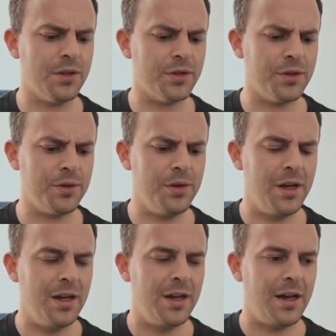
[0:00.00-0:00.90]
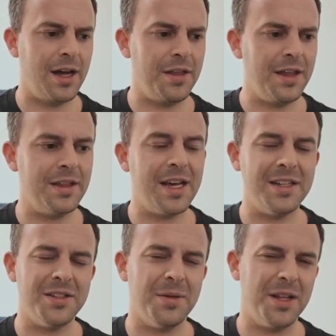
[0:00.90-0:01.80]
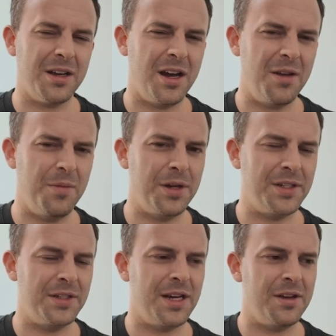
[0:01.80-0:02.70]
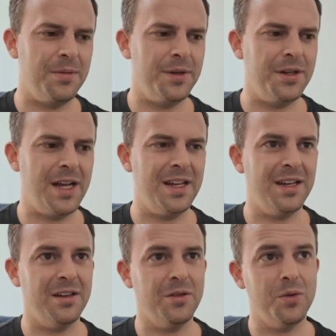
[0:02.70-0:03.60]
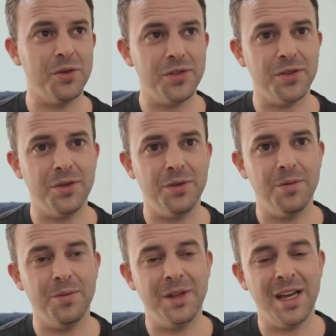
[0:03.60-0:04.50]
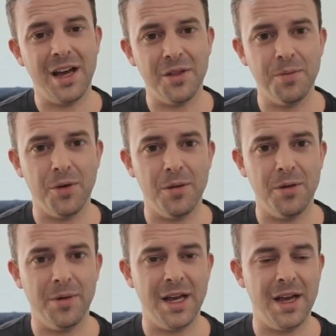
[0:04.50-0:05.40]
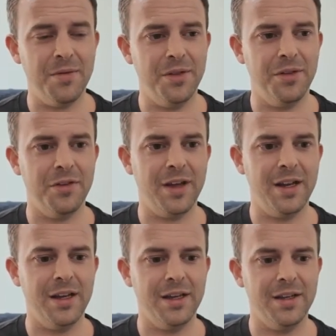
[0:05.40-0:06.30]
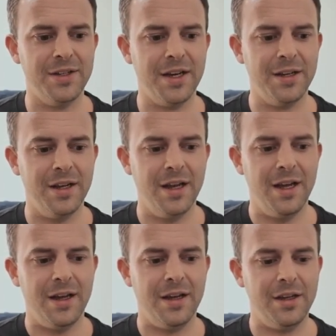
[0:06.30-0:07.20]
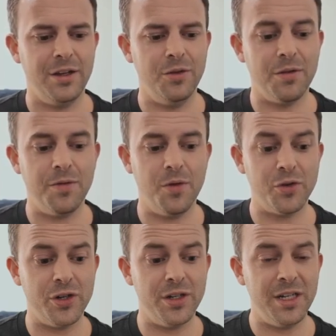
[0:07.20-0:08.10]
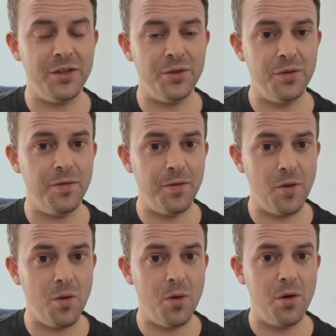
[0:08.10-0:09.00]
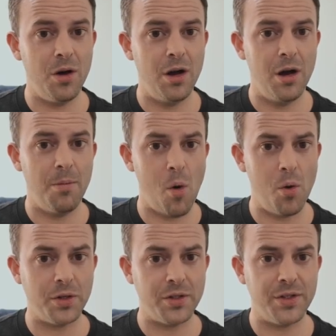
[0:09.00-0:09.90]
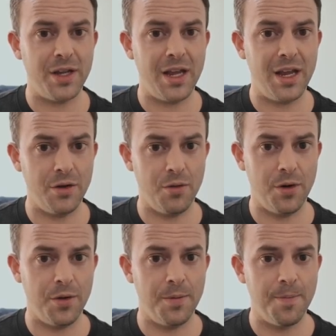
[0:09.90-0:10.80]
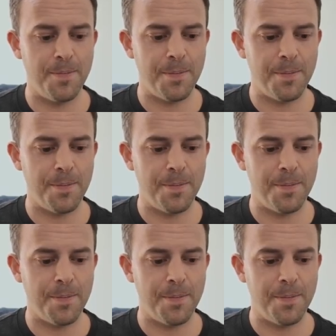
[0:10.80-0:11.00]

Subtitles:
So I think that's something that kind of brings it down a bit. And then also the other problem I have with the sailing is that you unfortunately do 4 ports in a row.